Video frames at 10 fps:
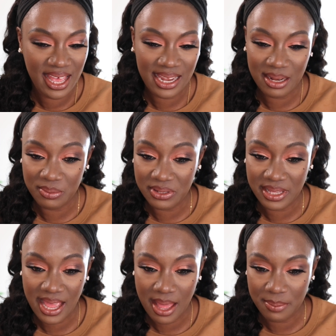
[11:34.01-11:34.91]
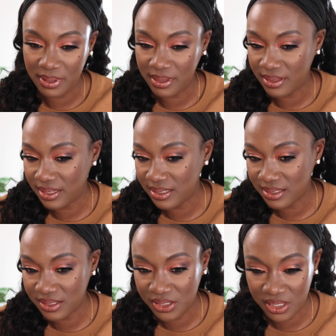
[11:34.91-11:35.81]
and I'm really happy that they did a
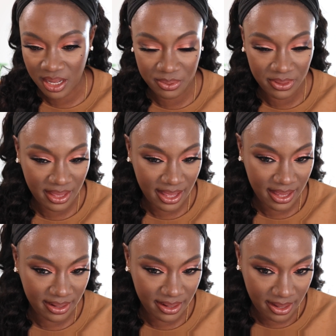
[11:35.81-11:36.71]
good job with that.